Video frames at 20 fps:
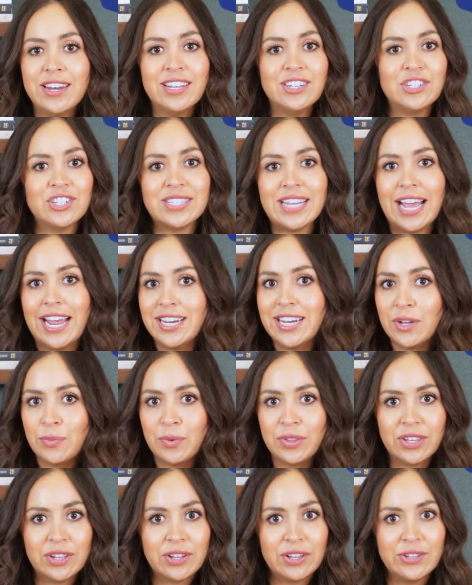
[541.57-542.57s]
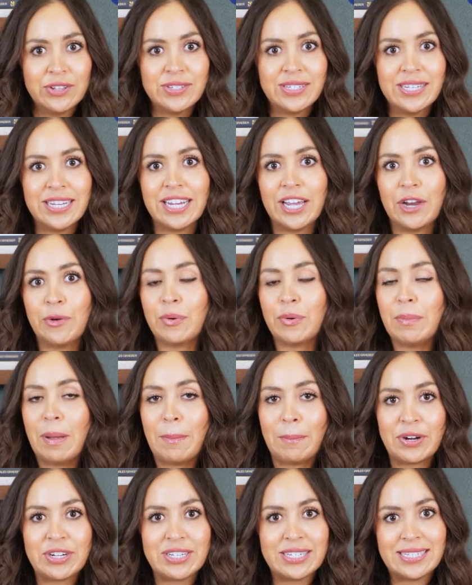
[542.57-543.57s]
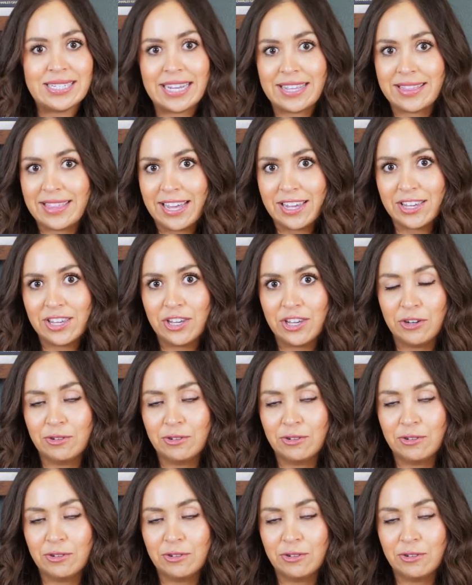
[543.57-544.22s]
just end it with a closing and remember to say thank you,